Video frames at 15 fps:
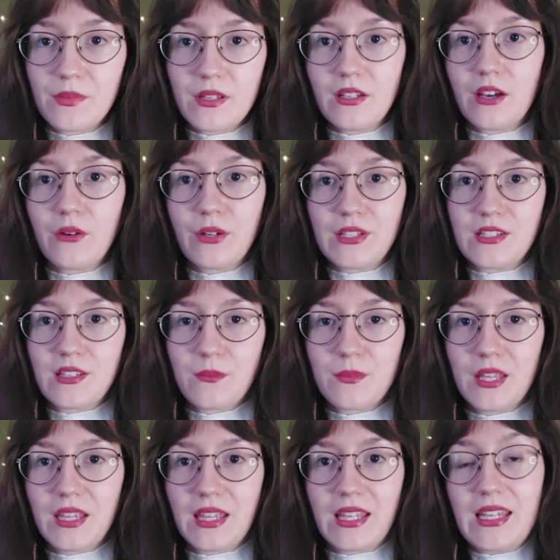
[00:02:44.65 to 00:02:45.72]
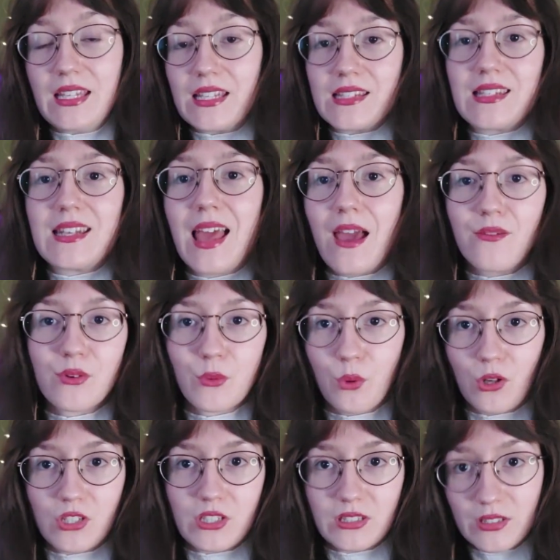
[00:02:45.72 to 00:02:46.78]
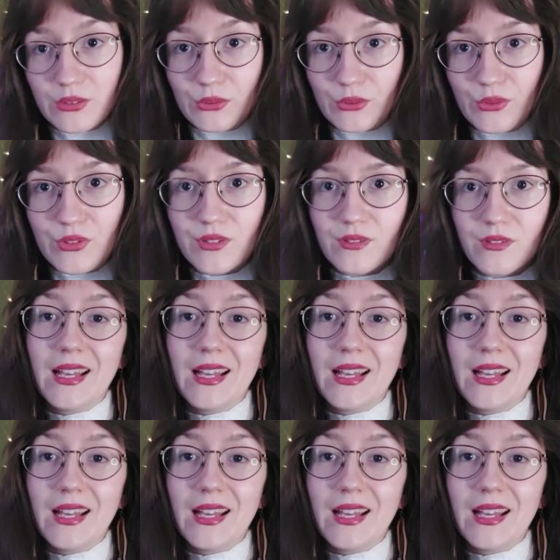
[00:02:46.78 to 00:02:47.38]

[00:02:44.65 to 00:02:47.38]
It's something that he doesn't ever want to lose.